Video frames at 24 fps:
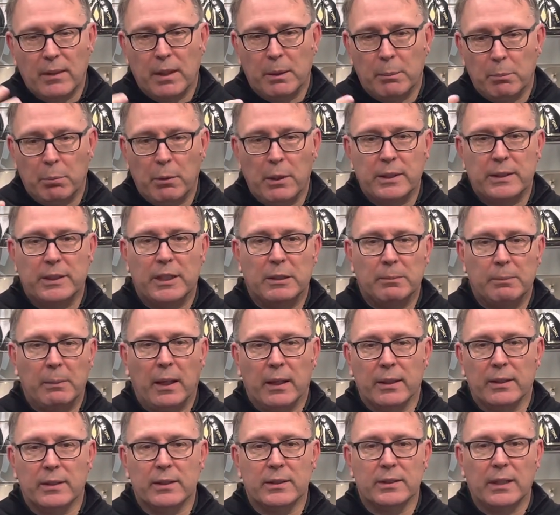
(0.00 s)
pressed his
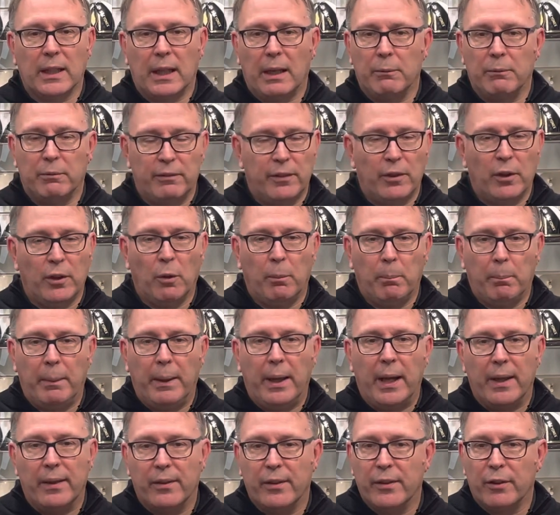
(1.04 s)
buttons, that felt
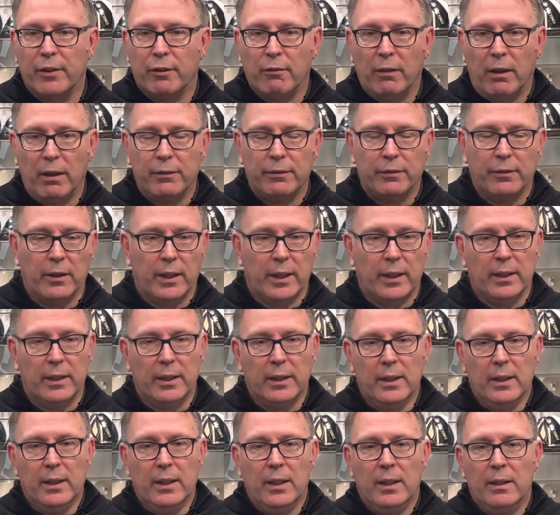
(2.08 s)
better than the graphite.
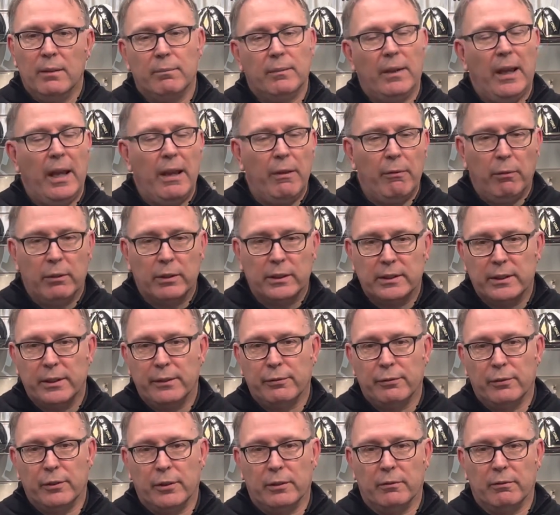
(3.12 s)
Everyone's
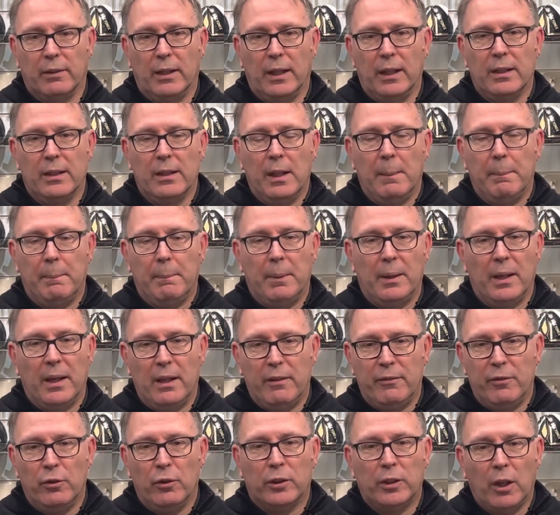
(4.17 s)
different, right? But if
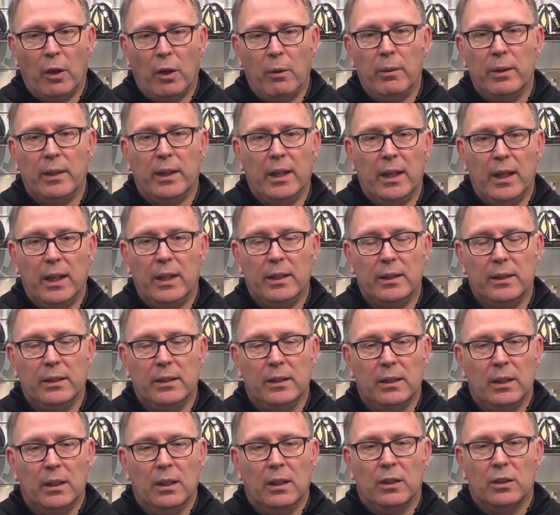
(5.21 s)
you're going in
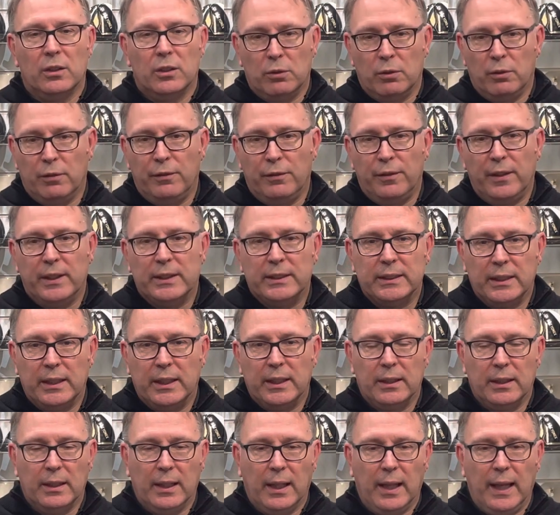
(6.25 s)
to a
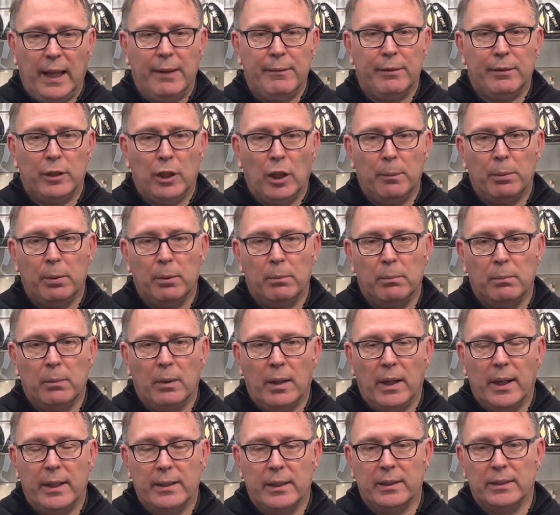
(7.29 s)
fitting, have an open
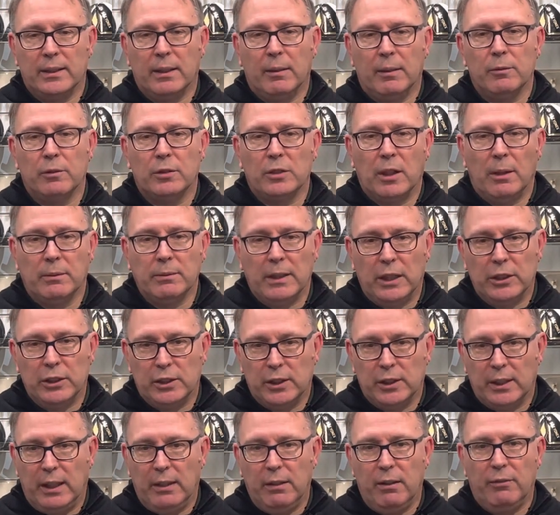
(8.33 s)
mind that sometimes
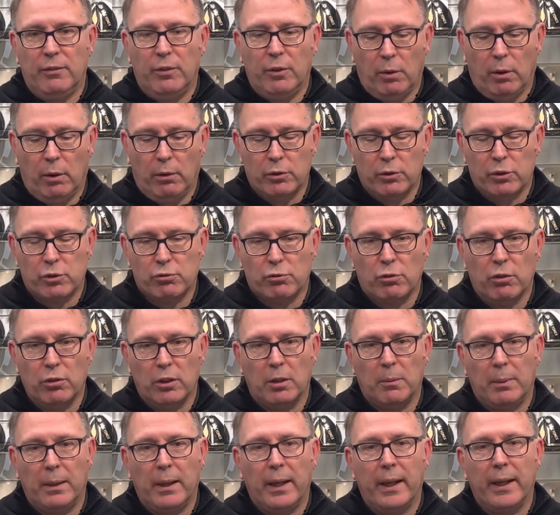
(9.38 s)
actually, even if you are a stronger
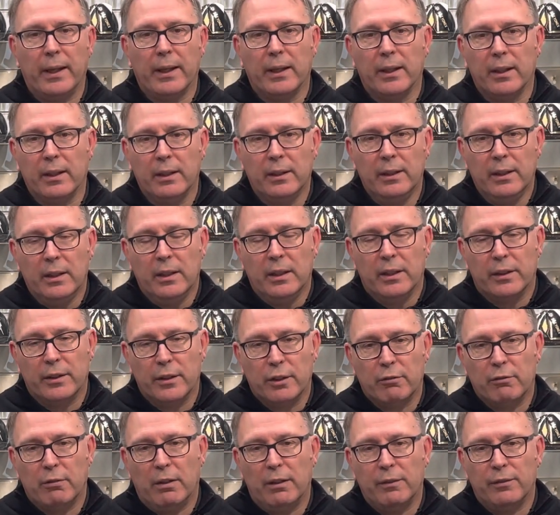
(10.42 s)
player, the
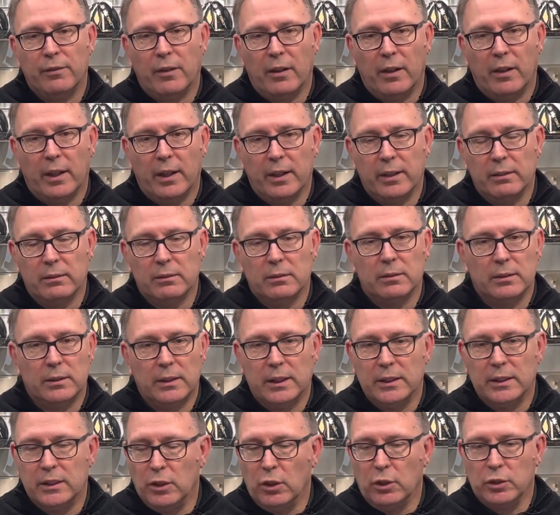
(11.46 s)
graphite,
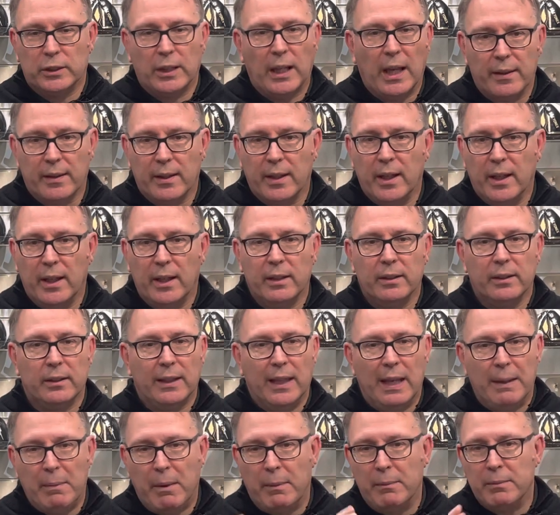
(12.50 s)
there's lots out there.
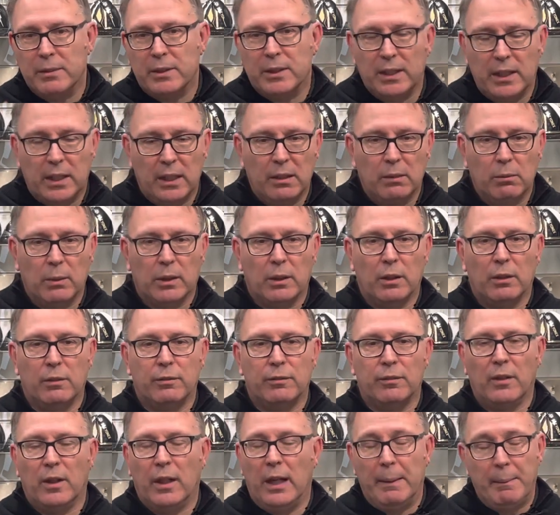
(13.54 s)
MMT
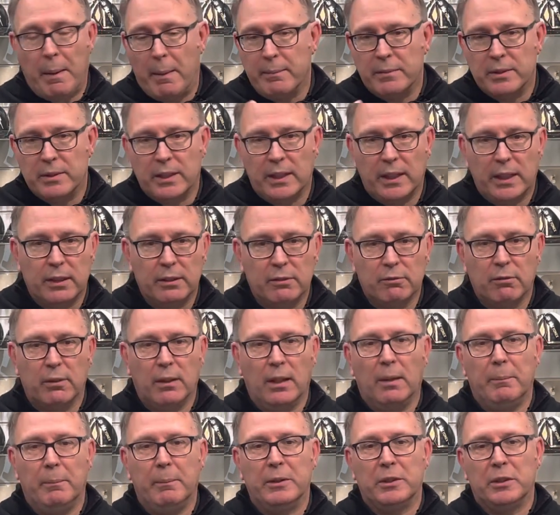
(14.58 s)
105, MMT
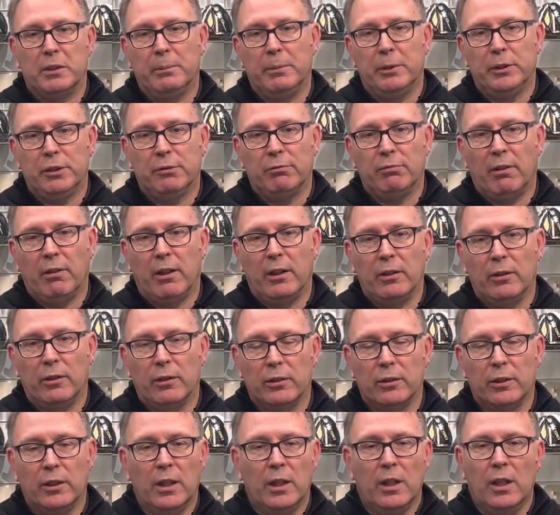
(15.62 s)
Mitsubishi Rayon,
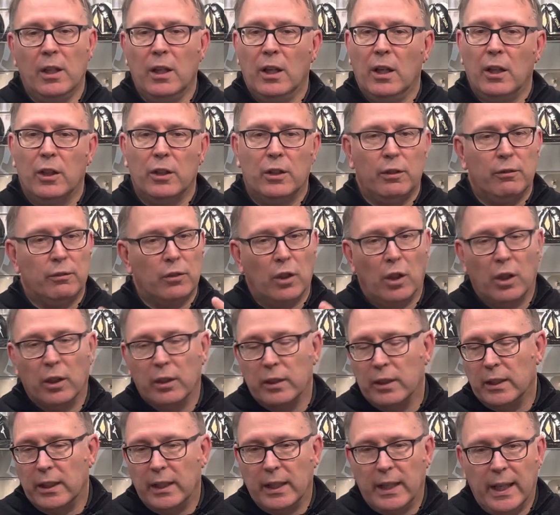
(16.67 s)
you've got
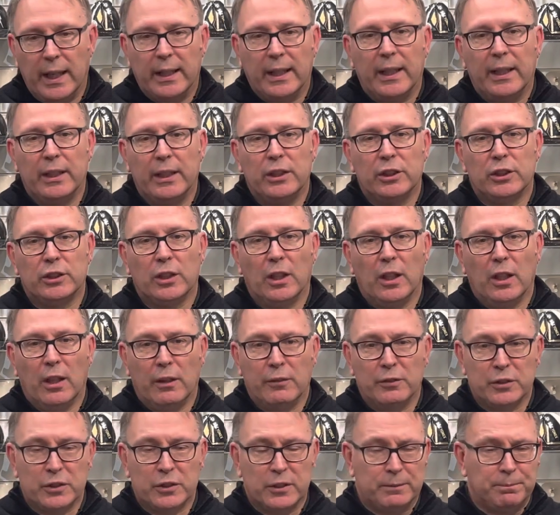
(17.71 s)
the LA
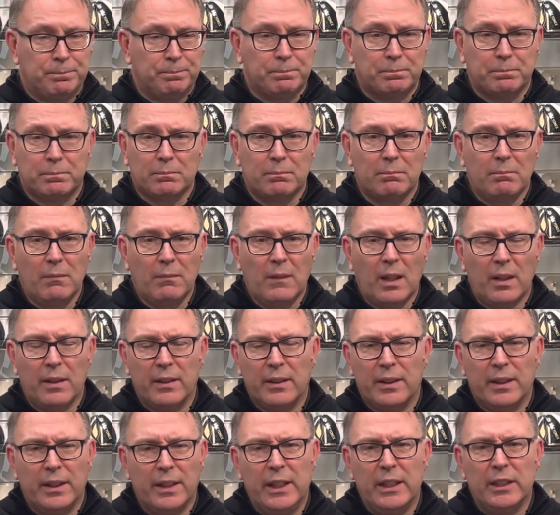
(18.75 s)
shafts.
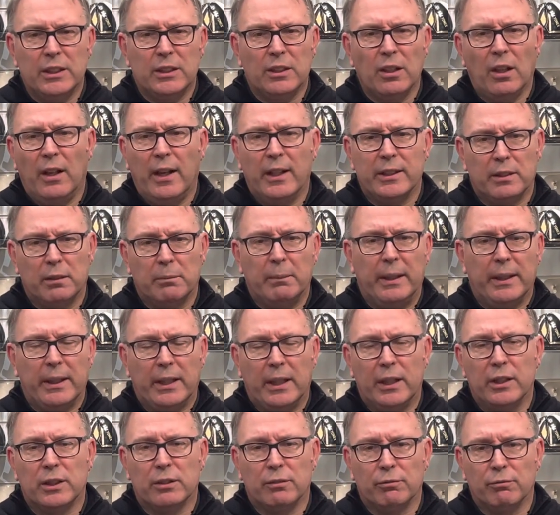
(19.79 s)
These guys are
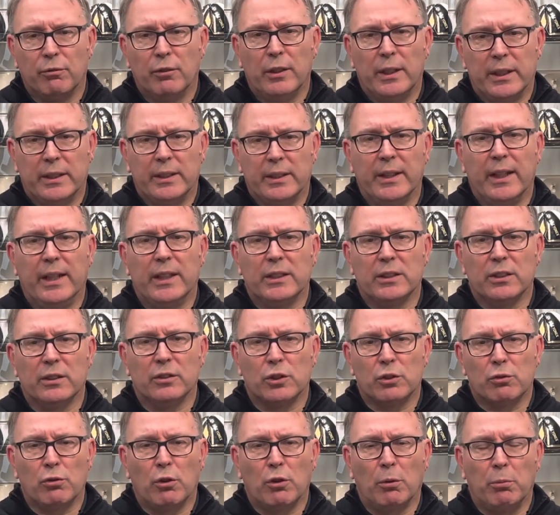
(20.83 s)
making some really decent,
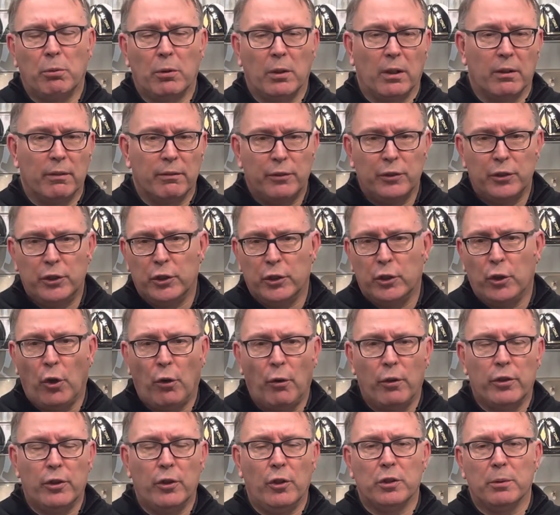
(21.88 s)
strong product.
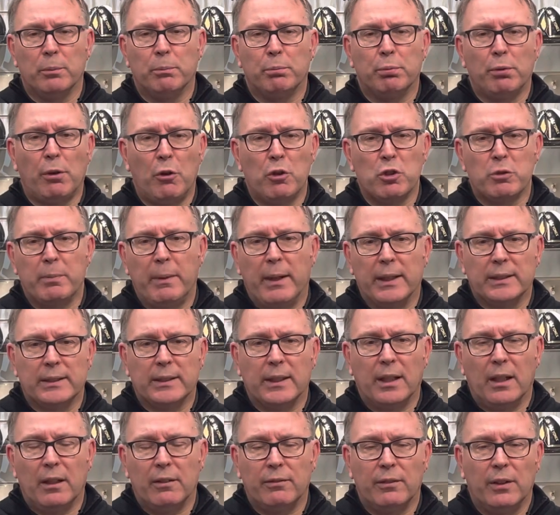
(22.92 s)
Fujikura do some pro spec
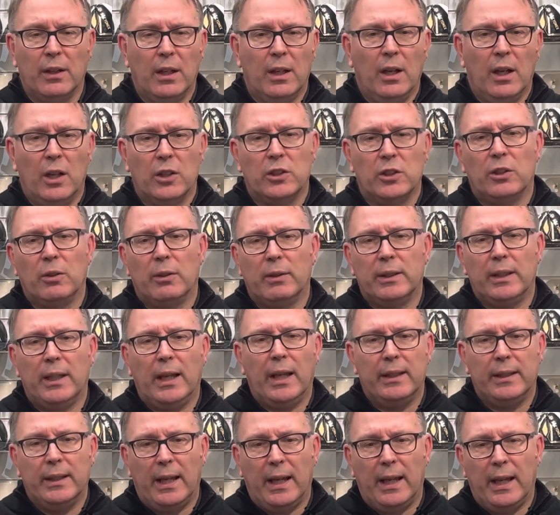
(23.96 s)
stuff. So
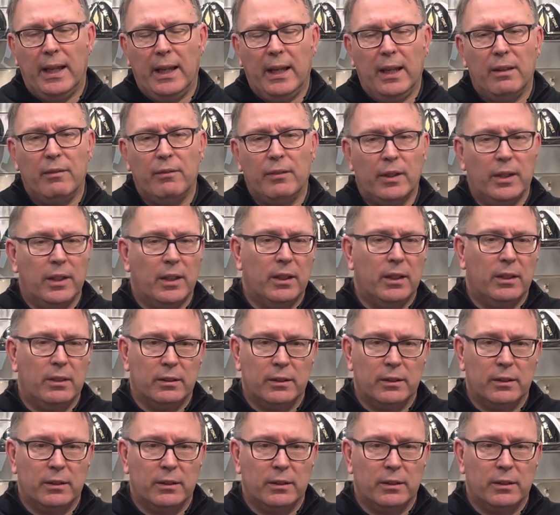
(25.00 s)
again, that heavier